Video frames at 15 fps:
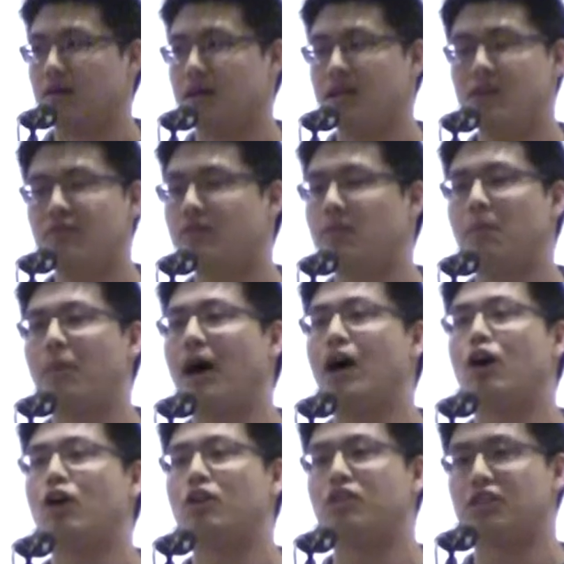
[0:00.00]
even
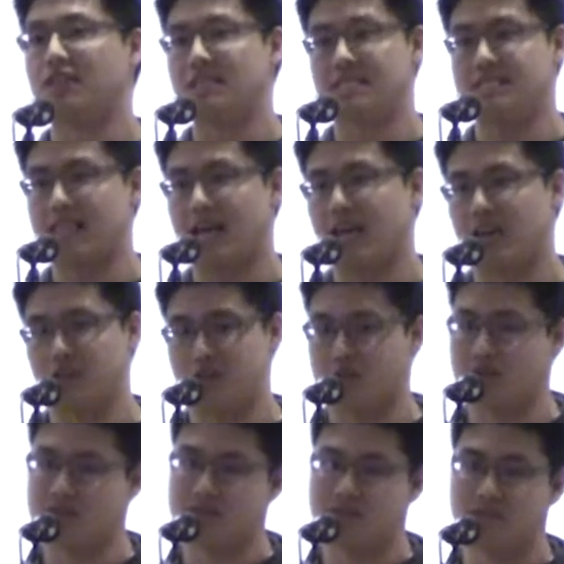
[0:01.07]
by earthly
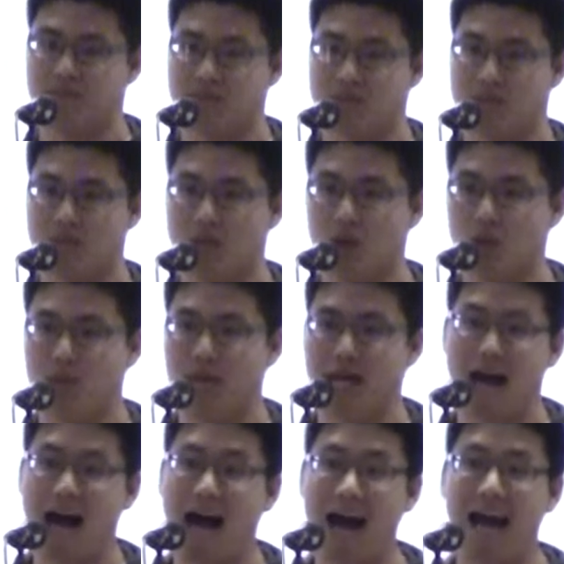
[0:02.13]
standards, it would be
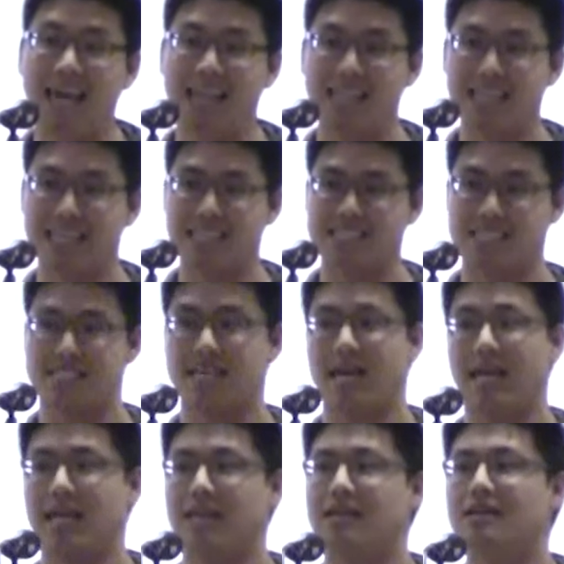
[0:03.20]
highly
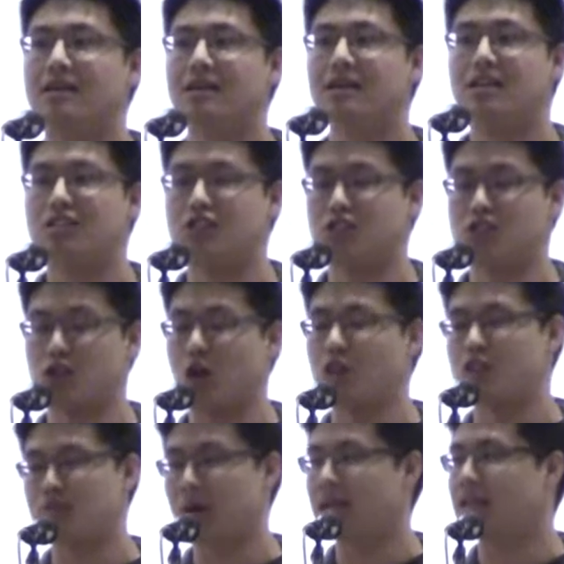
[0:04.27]
insane to
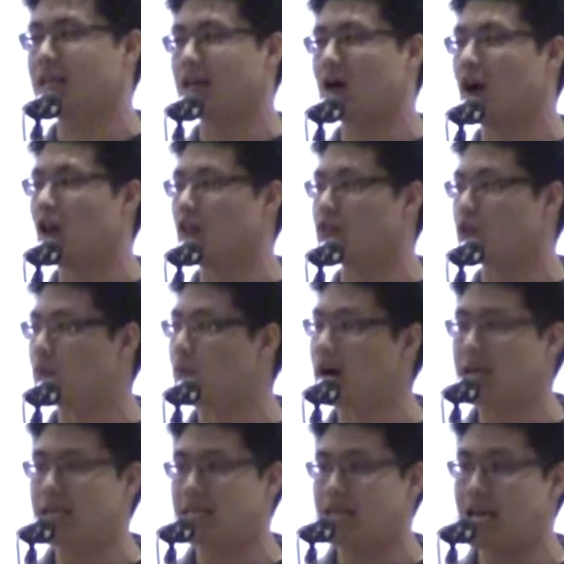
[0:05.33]
start spending all of your
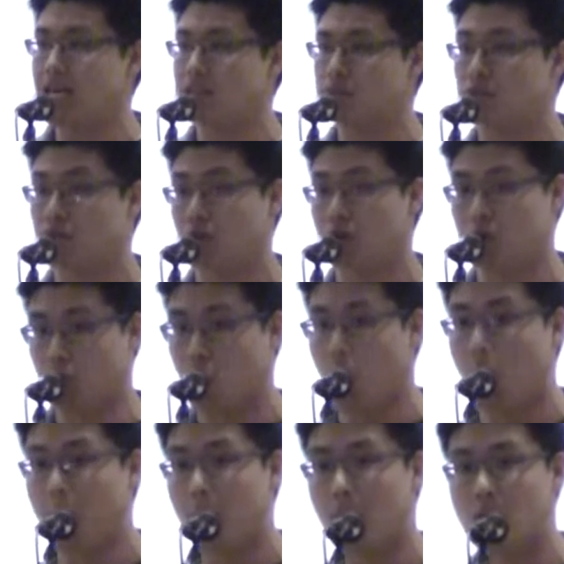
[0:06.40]
money days before you
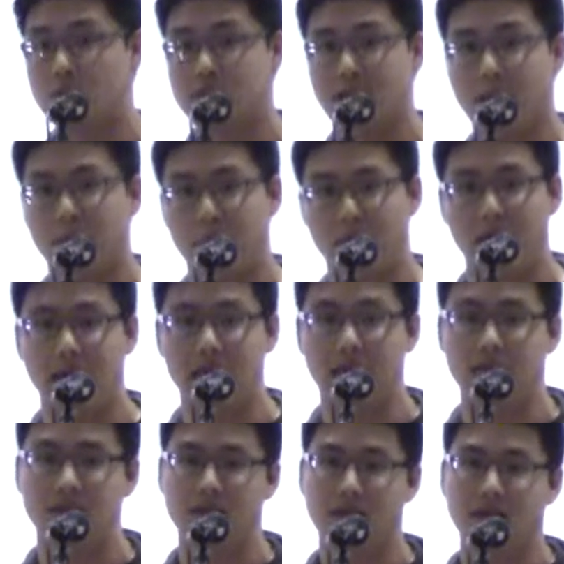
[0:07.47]
almost get
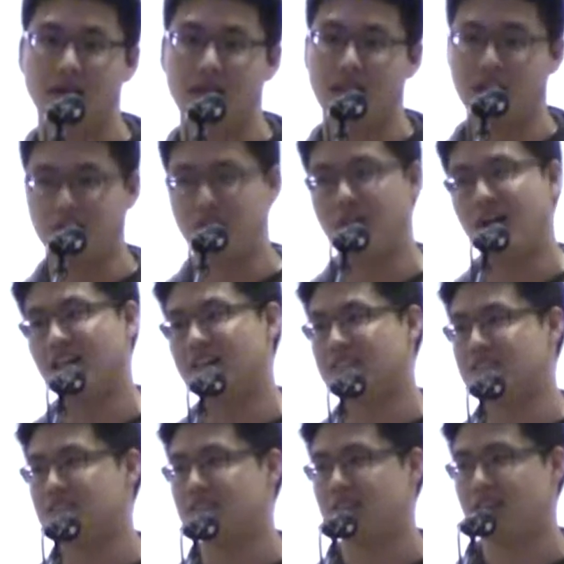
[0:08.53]
paid. Like,
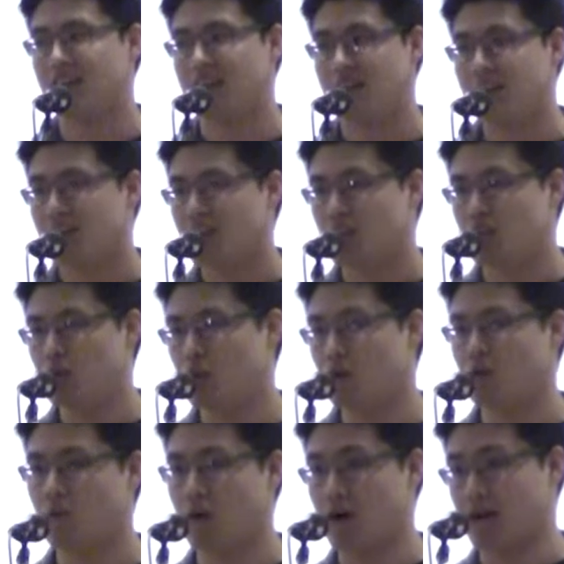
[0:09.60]
fellas, you
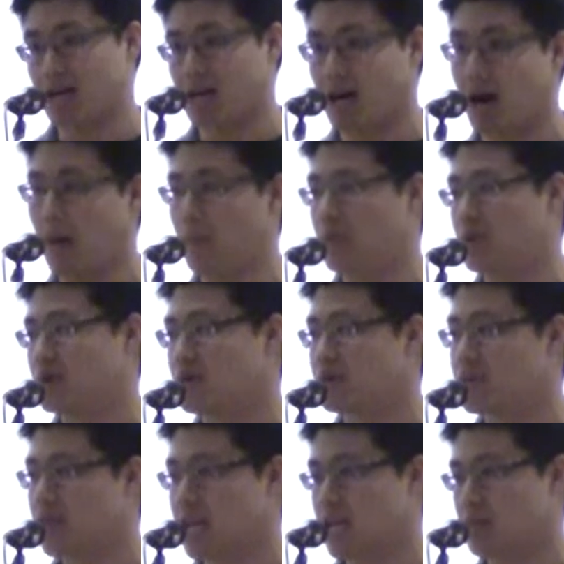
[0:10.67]
wouldn't wear a cup
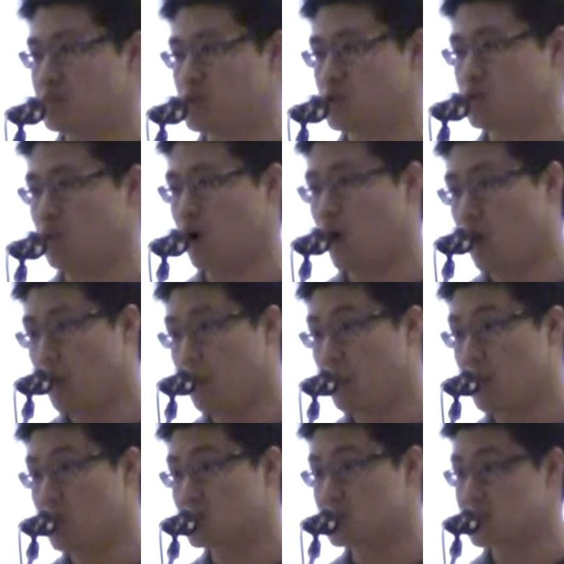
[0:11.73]
that kept you
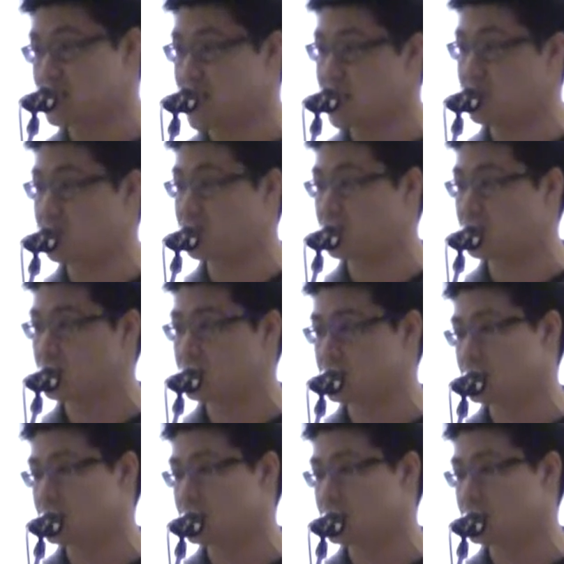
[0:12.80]
almost safe.